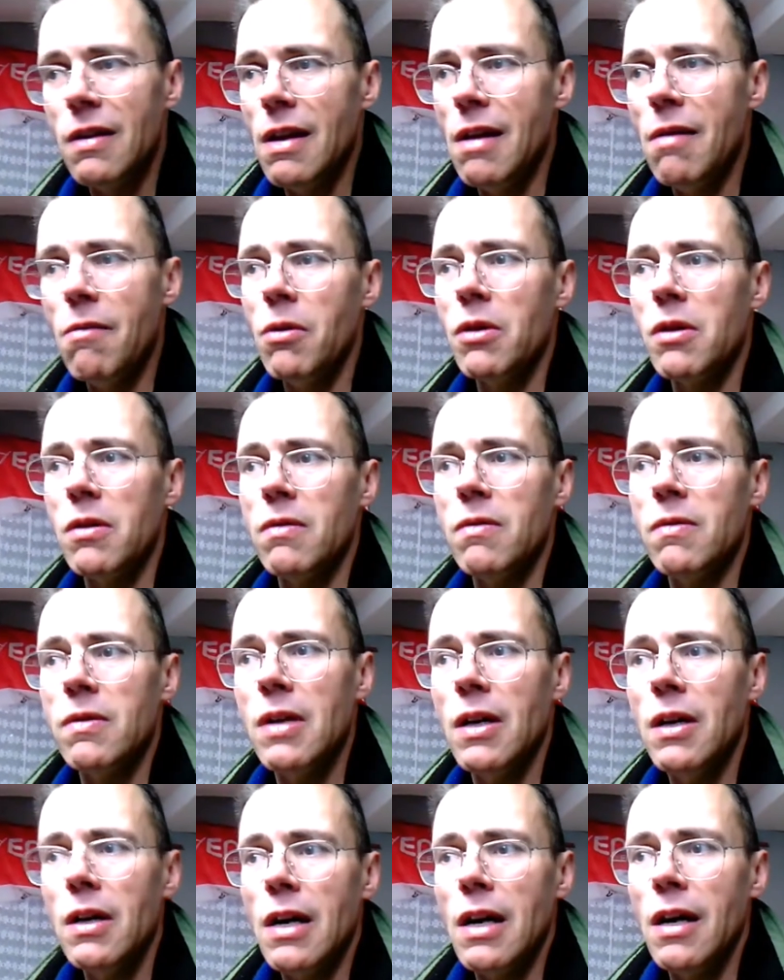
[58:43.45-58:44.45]
it would
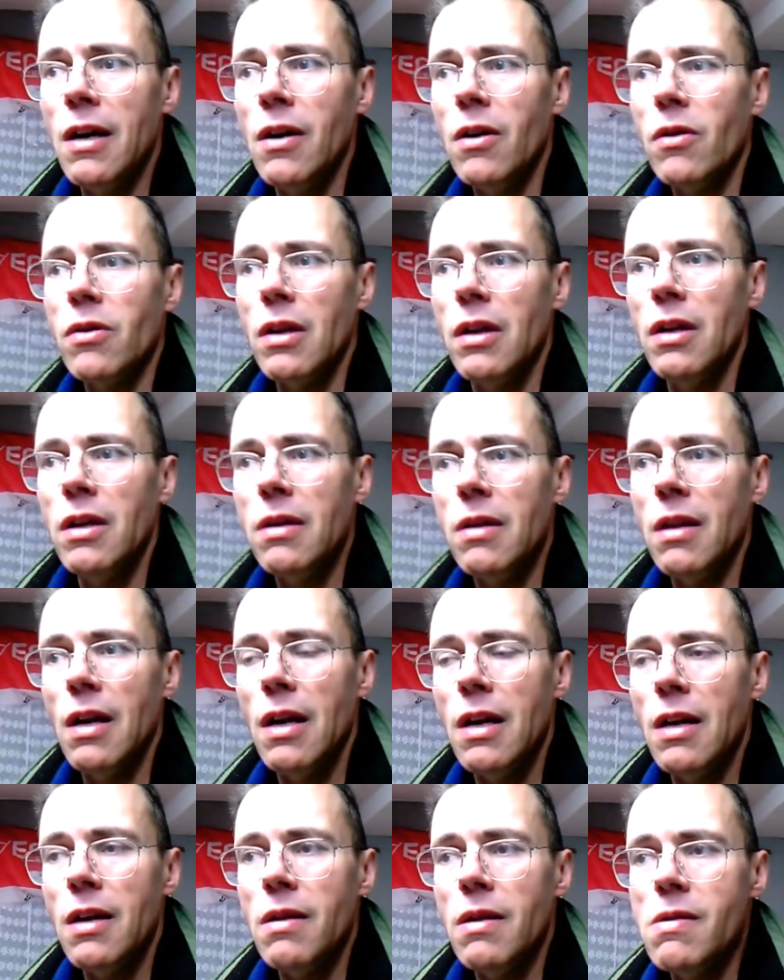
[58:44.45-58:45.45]
turn out in,
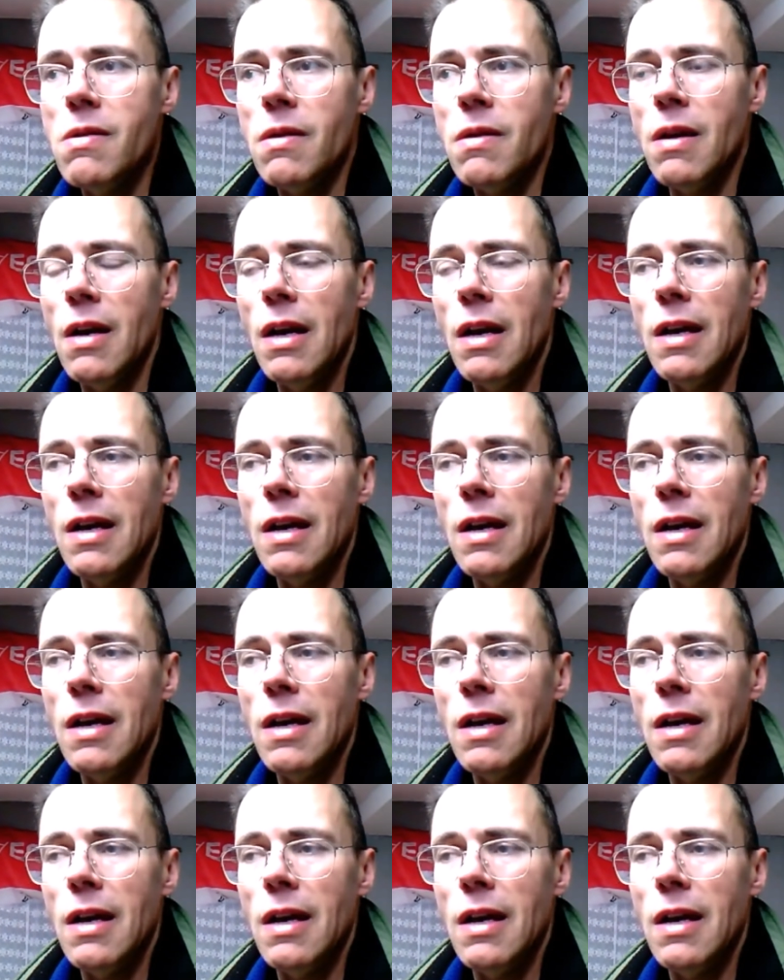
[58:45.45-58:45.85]
in